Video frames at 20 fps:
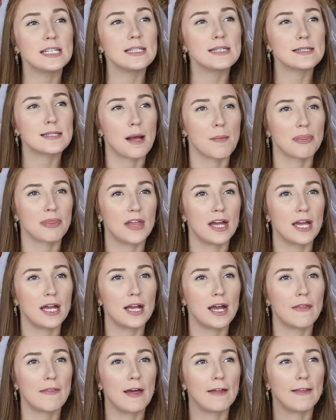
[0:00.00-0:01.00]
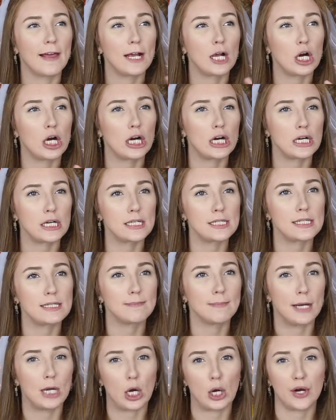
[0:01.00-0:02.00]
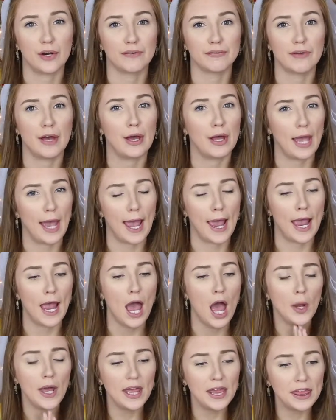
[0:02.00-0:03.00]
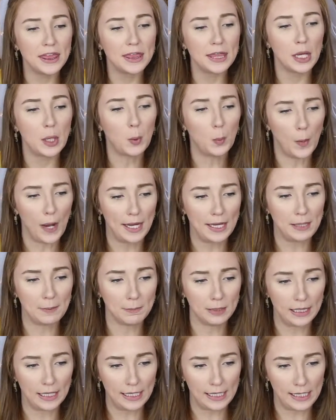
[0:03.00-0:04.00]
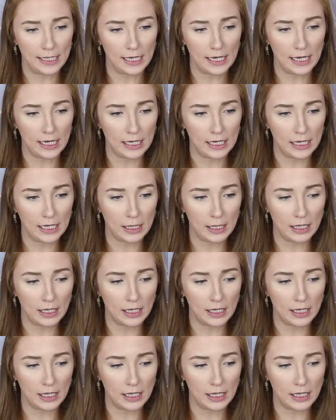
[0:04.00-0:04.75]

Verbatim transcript: is something that like irks my nerve, okay? With wedding planning,